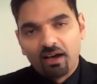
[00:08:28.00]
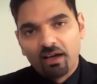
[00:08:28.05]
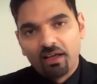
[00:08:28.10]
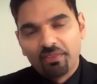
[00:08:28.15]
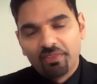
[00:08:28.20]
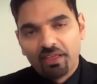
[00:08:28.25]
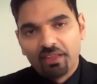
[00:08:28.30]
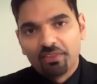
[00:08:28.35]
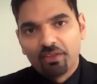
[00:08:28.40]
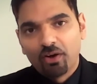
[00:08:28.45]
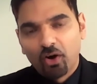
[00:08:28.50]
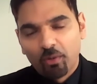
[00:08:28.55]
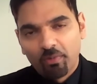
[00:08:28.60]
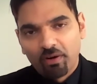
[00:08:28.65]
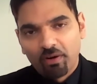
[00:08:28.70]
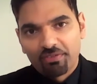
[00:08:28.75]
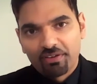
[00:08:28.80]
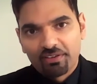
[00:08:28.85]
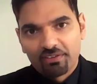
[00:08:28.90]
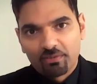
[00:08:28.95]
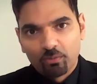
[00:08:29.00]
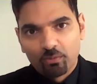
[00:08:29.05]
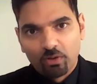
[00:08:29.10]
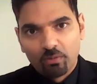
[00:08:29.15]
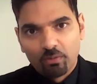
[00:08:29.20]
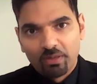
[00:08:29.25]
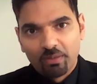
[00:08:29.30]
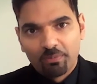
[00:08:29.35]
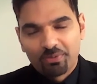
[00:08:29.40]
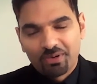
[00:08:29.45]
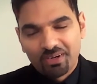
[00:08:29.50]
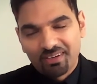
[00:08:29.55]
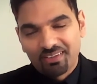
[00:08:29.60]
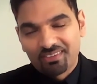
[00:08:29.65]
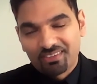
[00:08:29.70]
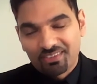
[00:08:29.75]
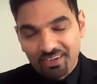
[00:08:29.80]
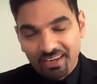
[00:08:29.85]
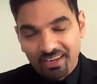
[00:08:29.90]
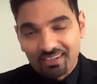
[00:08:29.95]
then the Home Office will be pretty
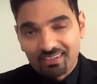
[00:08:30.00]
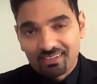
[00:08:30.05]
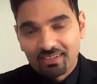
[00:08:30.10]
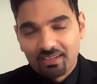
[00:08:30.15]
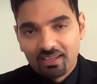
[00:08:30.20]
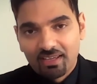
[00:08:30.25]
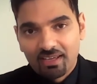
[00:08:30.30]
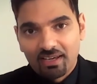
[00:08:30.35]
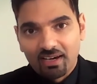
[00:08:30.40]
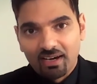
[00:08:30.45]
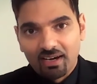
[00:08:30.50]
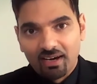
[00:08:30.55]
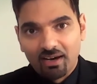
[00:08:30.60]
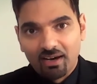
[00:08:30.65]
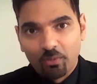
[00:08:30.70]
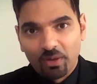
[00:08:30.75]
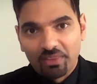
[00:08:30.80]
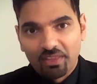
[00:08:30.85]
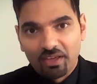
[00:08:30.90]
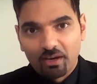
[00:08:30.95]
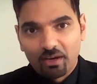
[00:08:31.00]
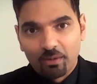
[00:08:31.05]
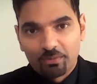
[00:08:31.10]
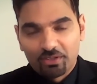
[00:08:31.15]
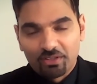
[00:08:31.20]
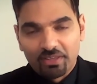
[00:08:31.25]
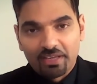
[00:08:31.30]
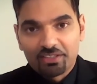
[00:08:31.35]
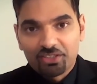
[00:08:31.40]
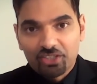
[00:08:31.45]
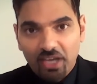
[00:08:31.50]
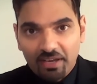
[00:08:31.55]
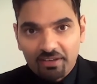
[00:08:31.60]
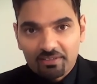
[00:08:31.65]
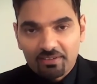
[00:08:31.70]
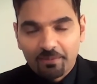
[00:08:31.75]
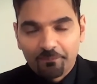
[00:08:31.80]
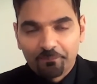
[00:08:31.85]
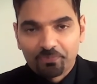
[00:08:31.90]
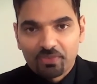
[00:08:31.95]
strict when they come to their
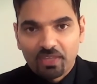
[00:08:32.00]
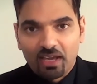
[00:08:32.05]
checks.